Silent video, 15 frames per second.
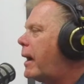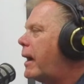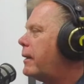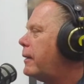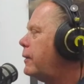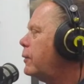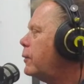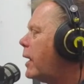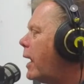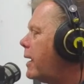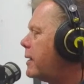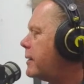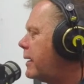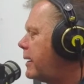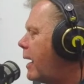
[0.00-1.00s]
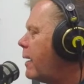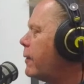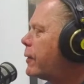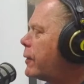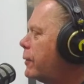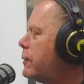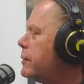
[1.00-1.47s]
You guys and how the
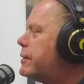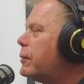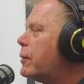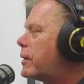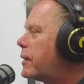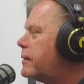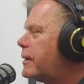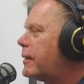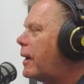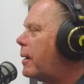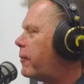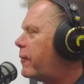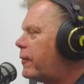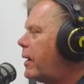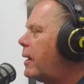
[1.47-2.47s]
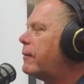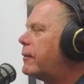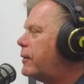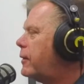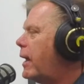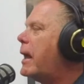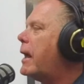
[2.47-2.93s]
crews do it, because they're up for it
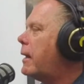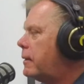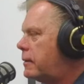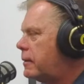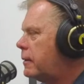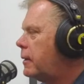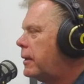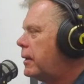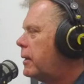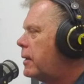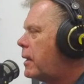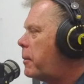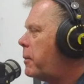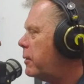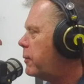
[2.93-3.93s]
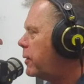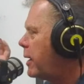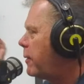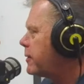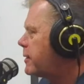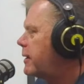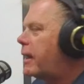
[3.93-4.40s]
days. I mean, when I
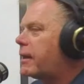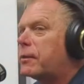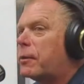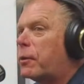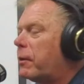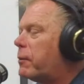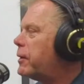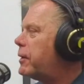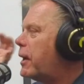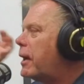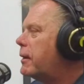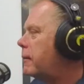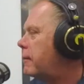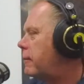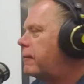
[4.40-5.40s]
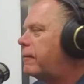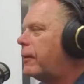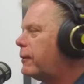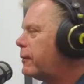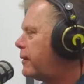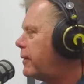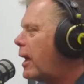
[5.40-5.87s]
was in class one, we were done
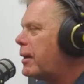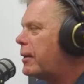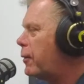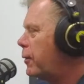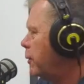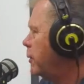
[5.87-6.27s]
early.